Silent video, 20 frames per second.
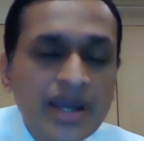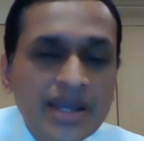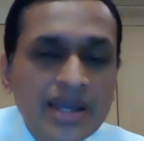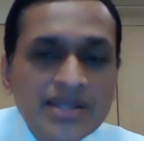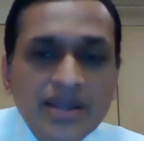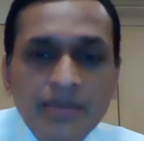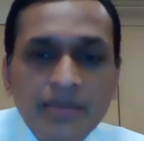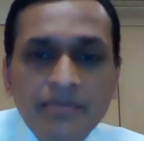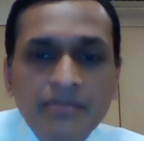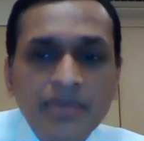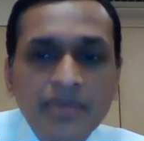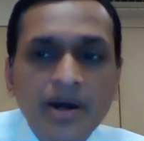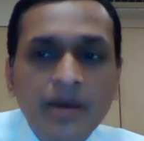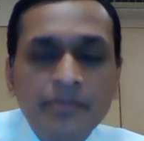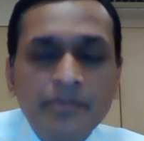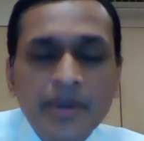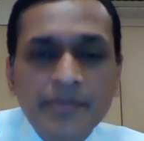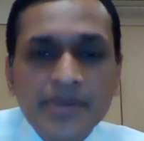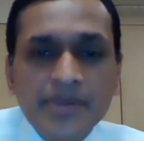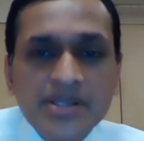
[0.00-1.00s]

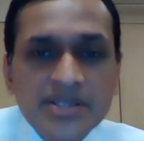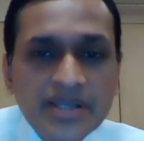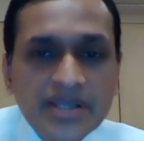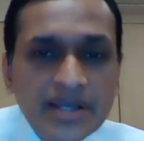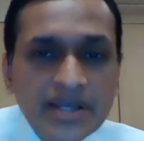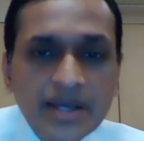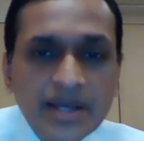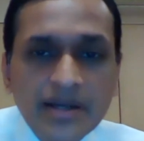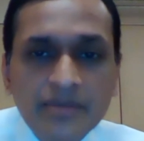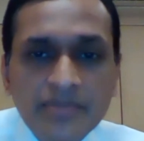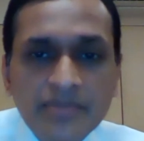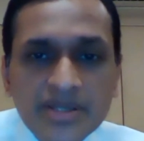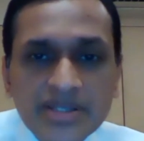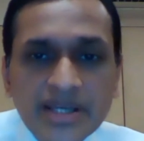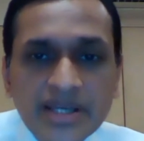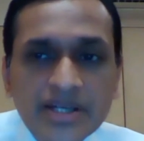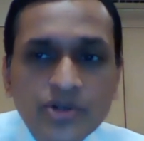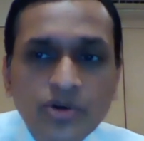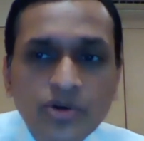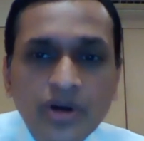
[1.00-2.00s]
Some people see it like a
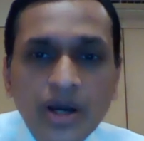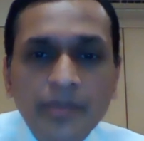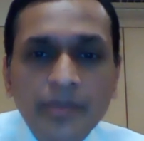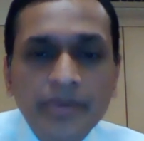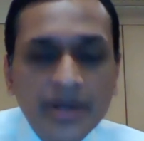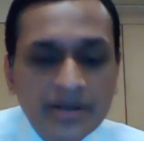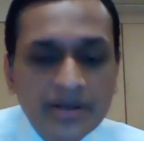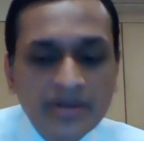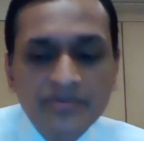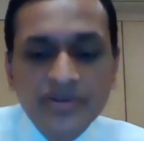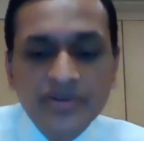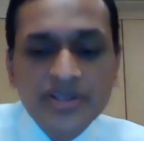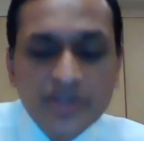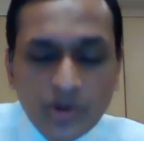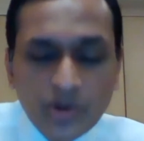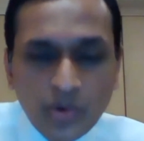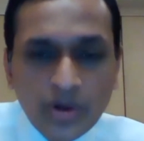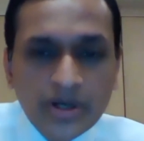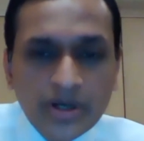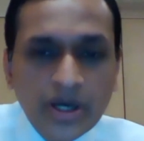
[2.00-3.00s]
mosquito up, and if it's
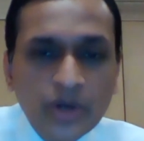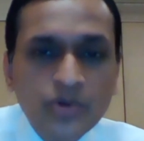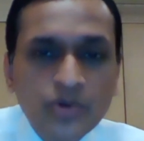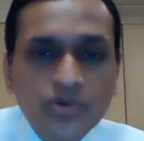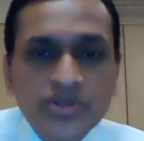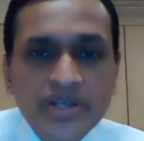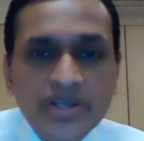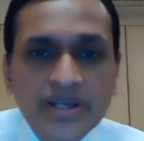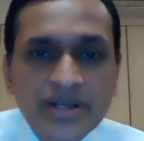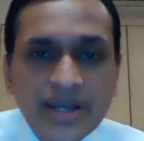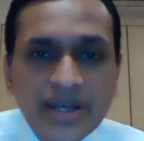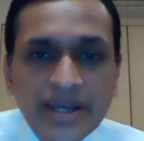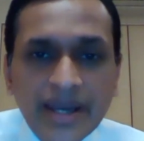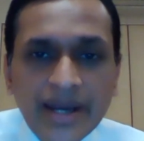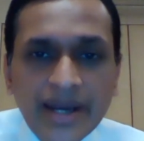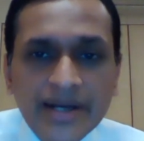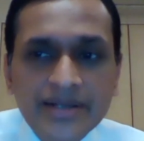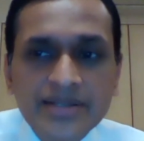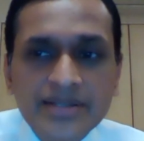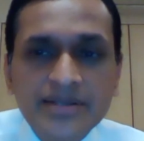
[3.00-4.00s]
lower down, you see it like
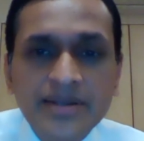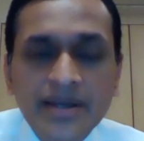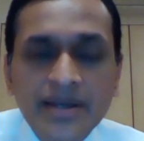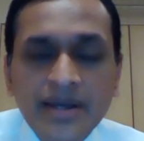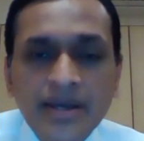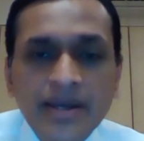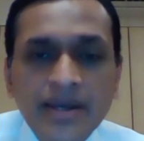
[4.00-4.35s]
ants.